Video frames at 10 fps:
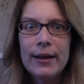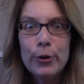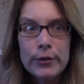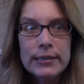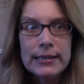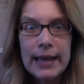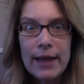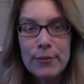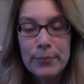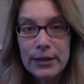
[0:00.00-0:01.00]
who didn't
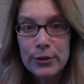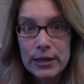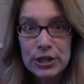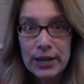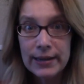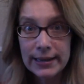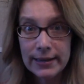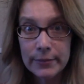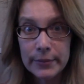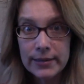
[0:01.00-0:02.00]
have a big crush on
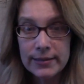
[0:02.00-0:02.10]
him?